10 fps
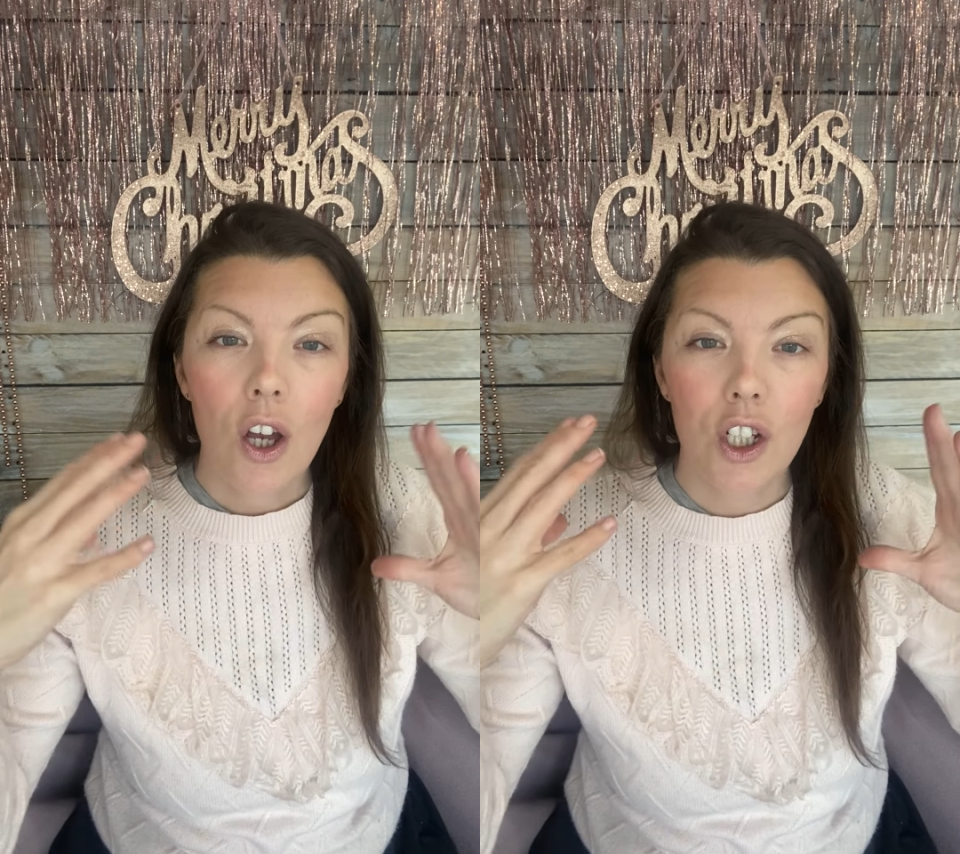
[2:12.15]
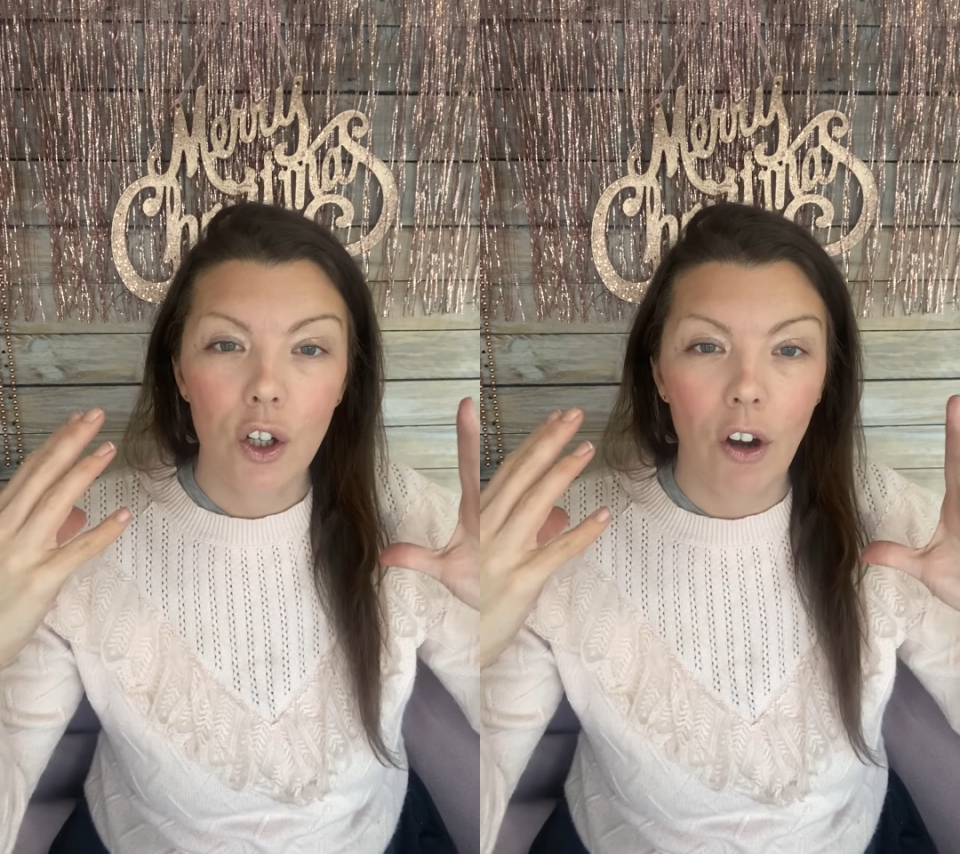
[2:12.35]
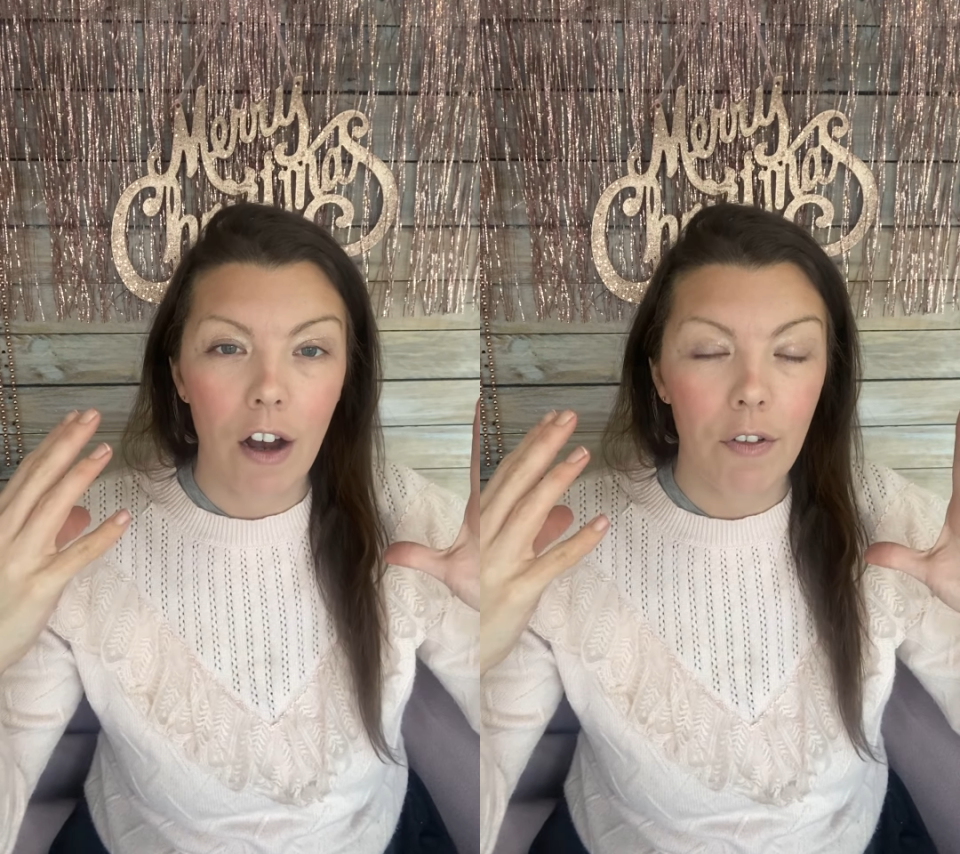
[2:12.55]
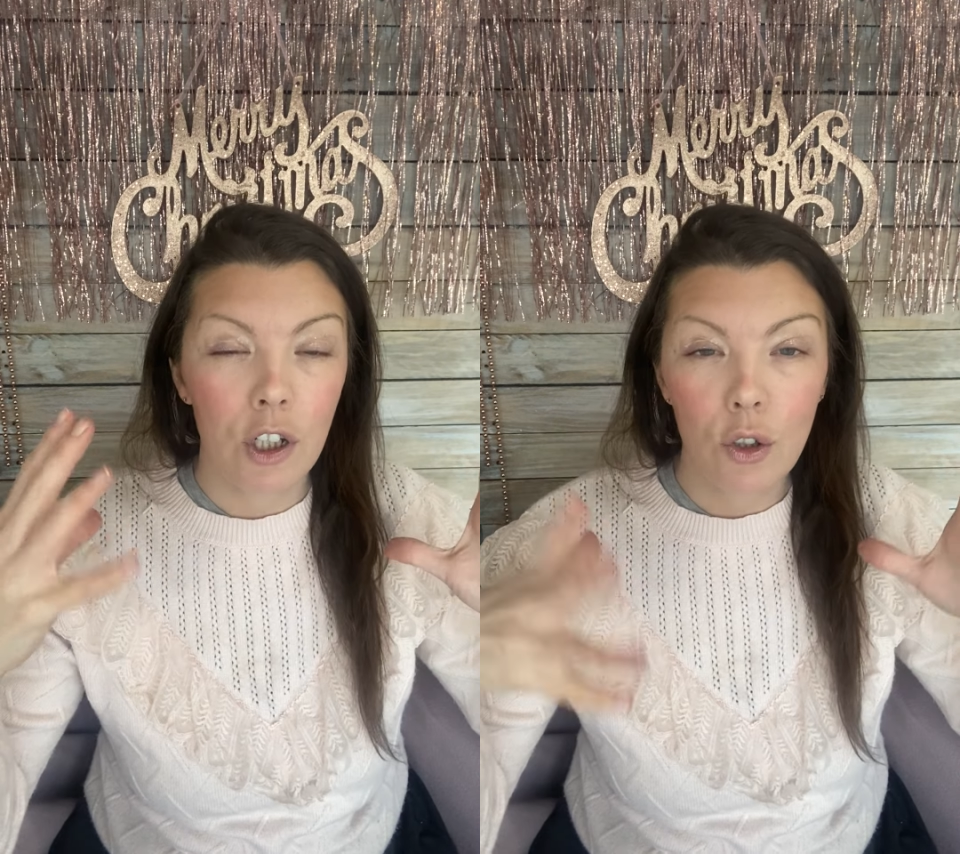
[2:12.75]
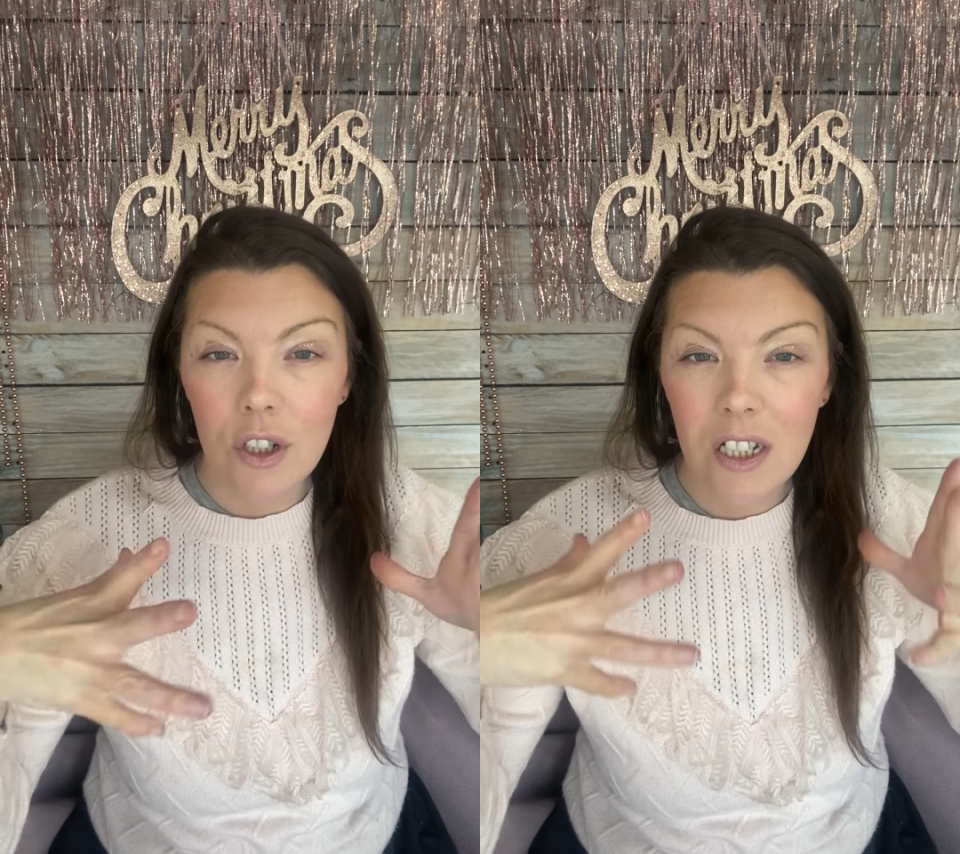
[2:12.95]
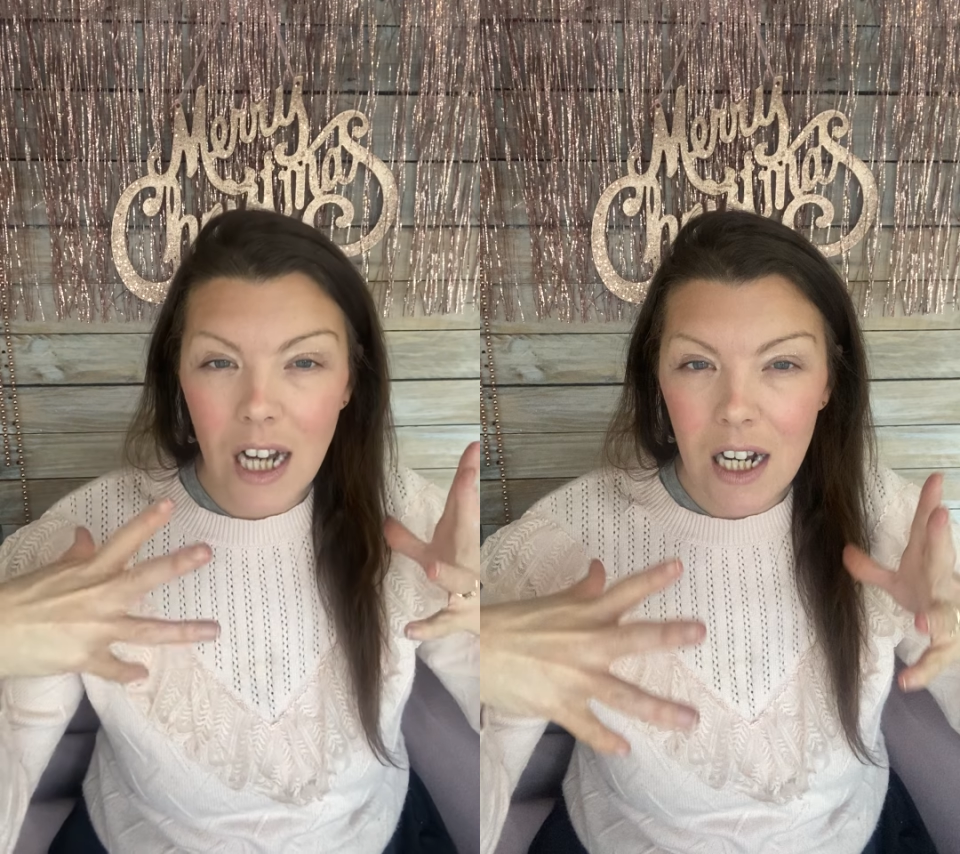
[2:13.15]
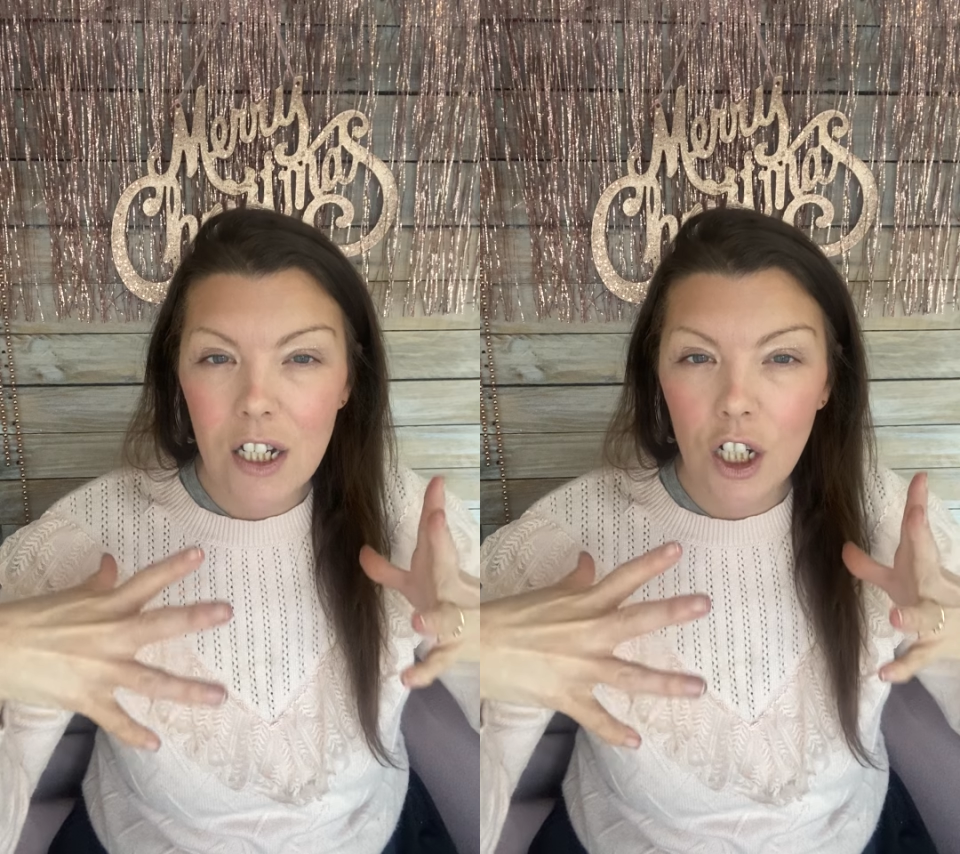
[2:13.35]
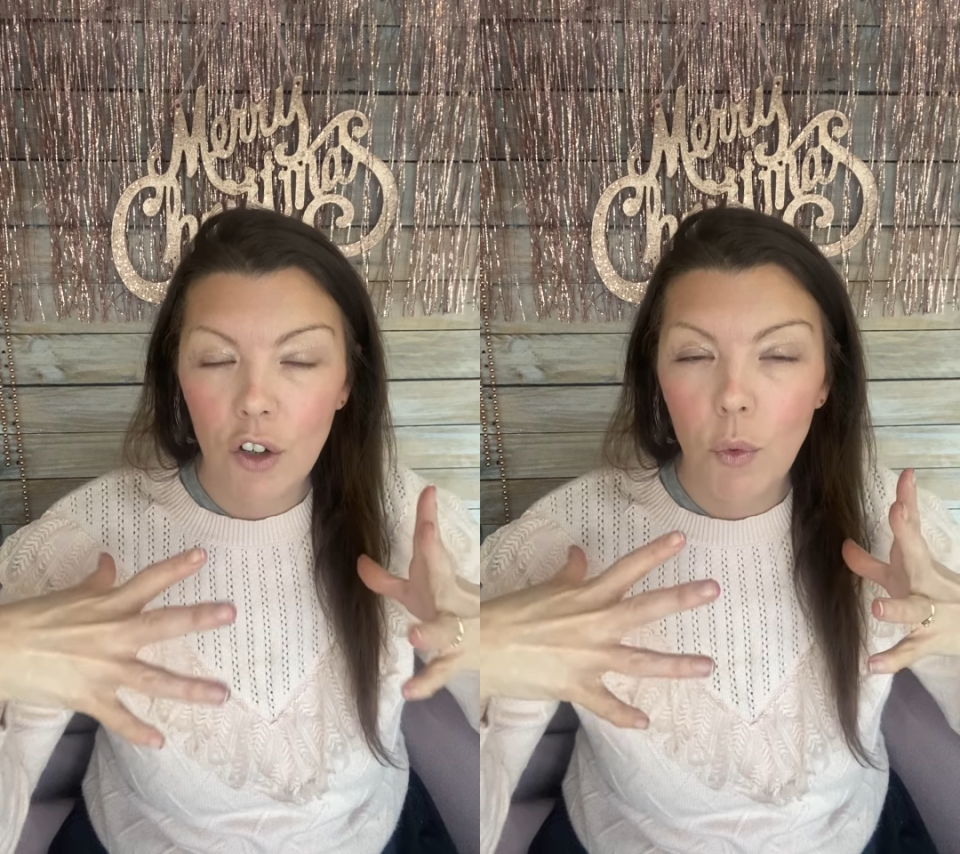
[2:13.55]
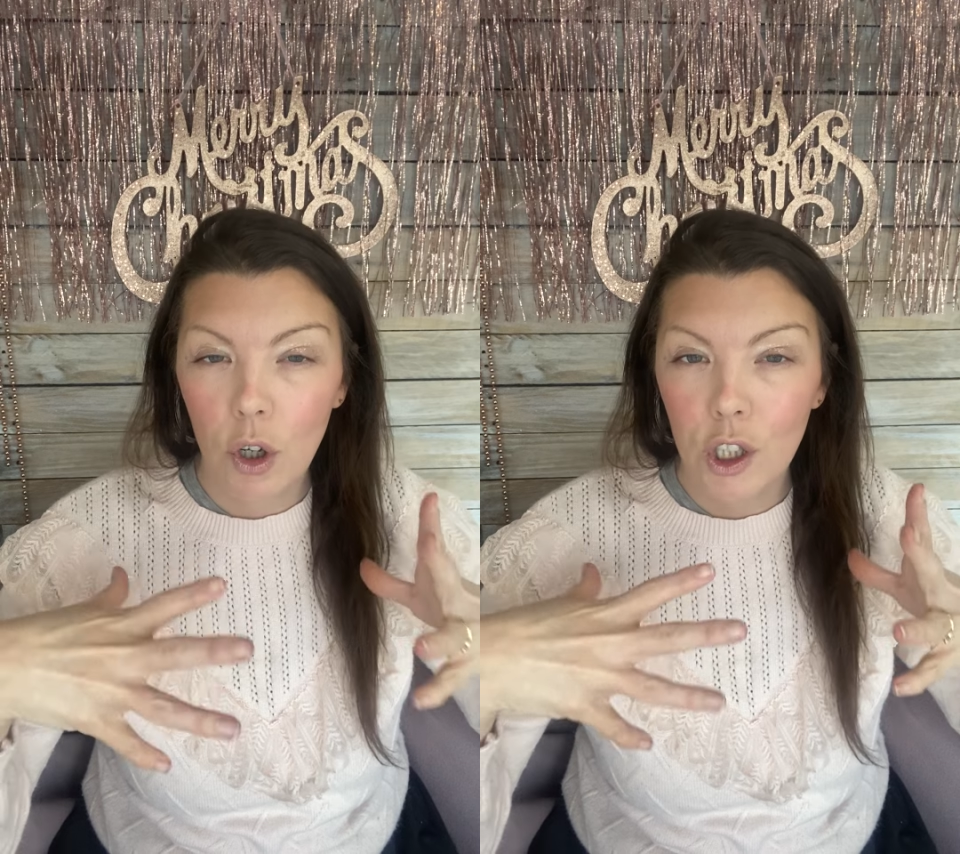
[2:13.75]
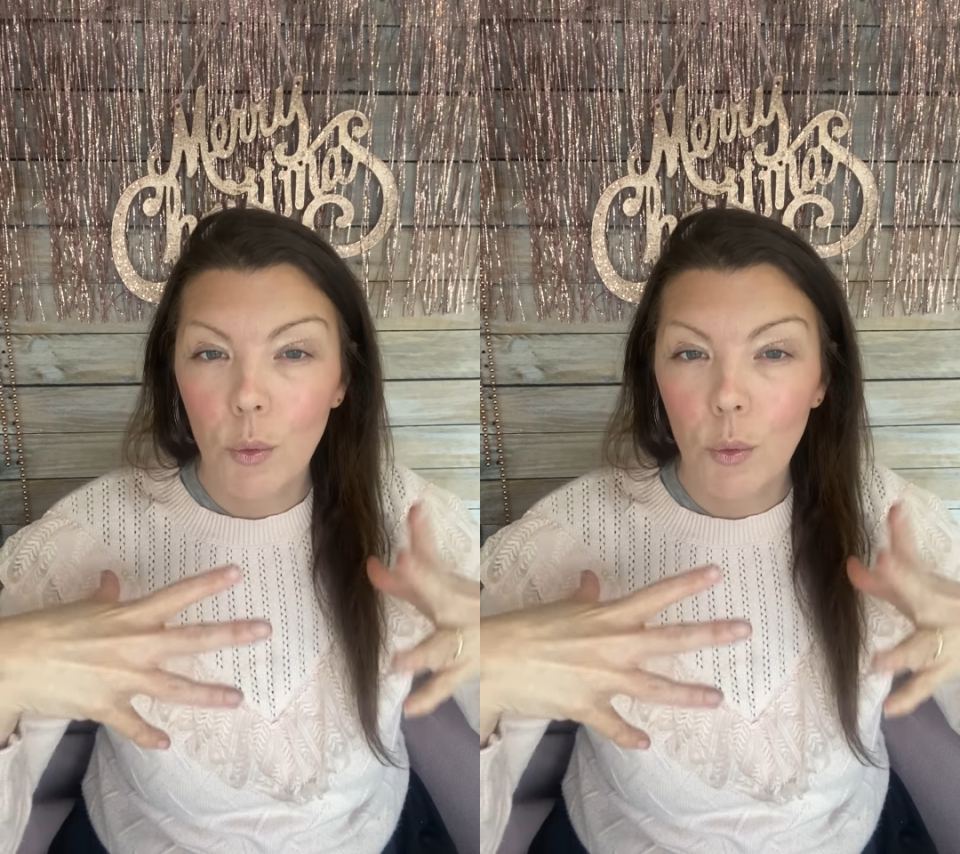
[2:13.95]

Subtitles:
you have an understanding of what